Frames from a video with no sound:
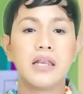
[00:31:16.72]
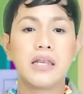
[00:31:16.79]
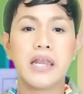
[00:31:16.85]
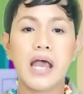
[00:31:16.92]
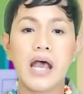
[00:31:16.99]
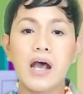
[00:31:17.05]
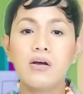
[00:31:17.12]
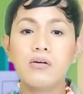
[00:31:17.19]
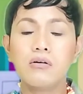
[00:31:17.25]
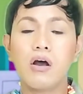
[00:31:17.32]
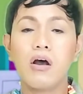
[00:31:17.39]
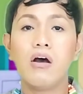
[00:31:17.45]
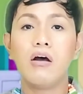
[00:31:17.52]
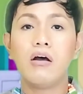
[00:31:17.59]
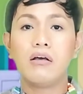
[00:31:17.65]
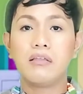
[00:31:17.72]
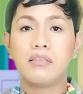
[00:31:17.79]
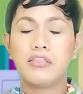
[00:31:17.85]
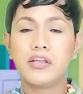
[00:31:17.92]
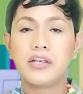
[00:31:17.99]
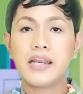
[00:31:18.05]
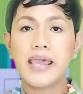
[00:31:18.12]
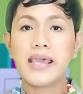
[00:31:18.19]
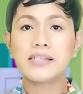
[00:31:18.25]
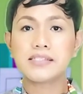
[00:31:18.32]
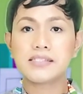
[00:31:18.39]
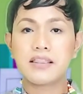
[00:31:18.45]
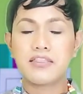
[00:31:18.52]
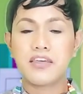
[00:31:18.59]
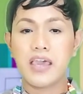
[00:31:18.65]
Now, the
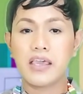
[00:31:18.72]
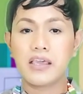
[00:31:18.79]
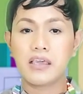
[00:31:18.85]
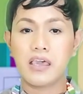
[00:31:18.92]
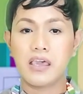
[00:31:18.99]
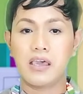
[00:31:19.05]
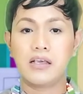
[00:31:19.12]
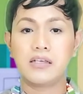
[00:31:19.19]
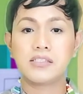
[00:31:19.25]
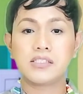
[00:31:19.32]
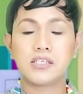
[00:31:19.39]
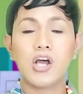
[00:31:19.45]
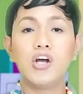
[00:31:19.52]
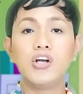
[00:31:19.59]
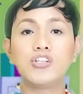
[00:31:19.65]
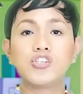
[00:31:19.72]
next thing is